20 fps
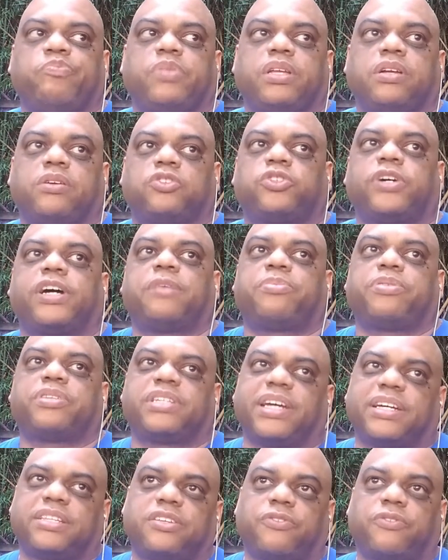try to
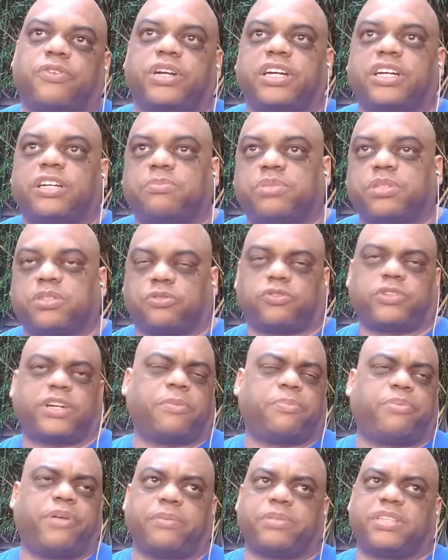protect the rims, try to
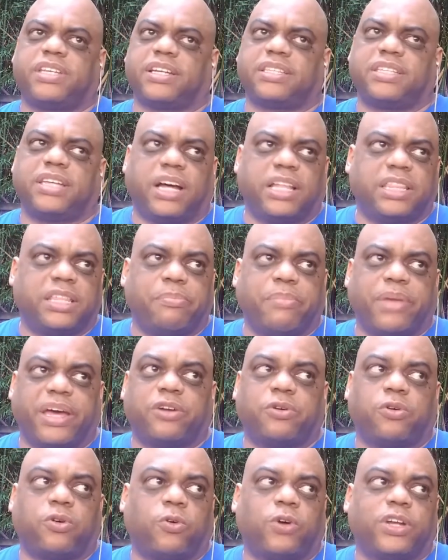protect the other
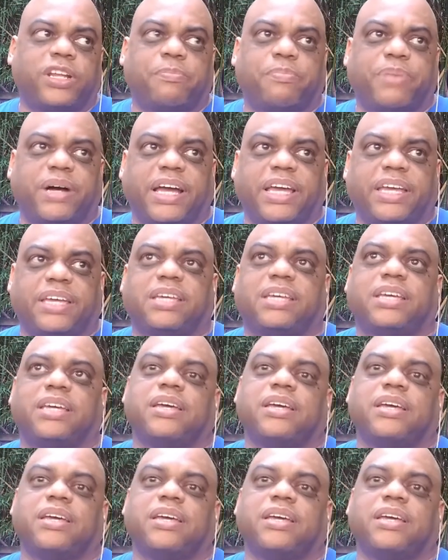metal on the bike.